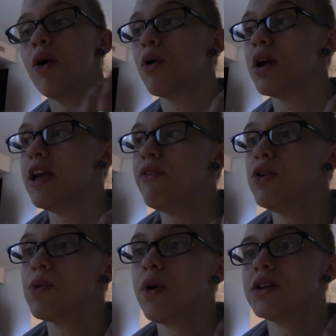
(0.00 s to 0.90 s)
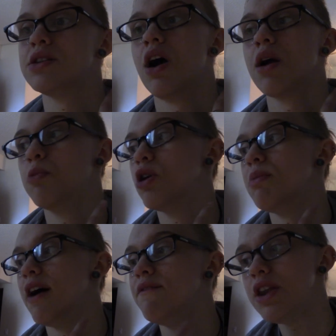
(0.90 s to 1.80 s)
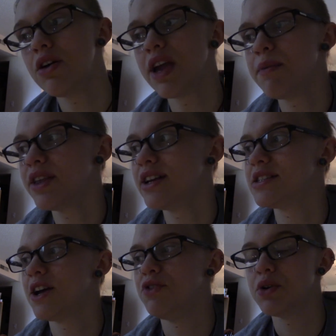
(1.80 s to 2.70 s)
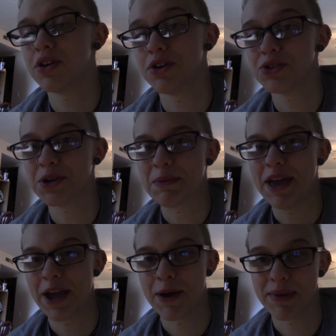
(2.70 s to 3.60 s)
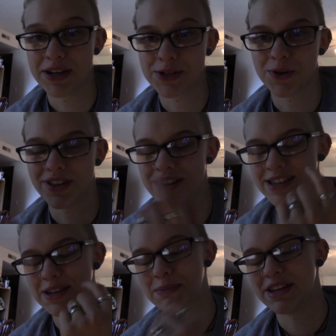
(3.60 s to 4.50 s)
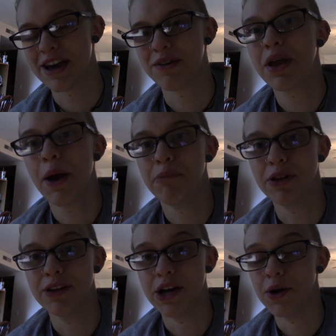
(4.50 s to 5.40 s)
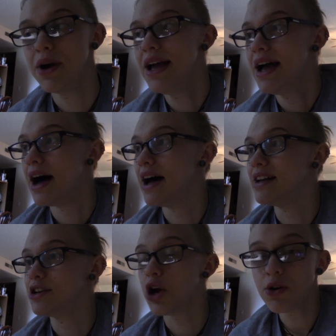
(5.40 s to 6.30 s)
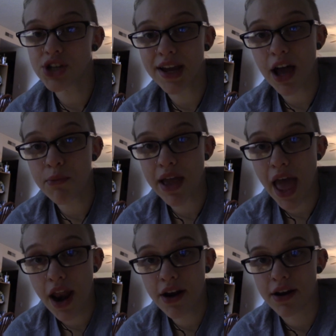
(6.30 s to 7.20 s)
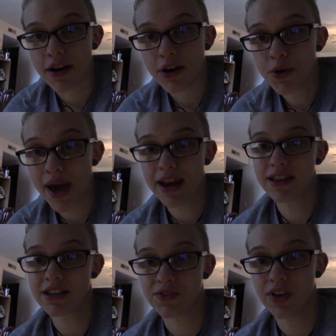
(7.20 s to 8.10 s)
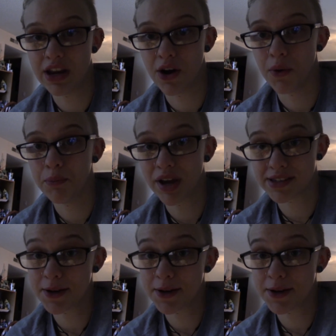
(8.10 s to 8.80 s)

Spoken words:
Or if you want to talk more about video game related stuff, you can also come hang out in my Discord. The link's going to be down below. Go check out my editor who edited this video, because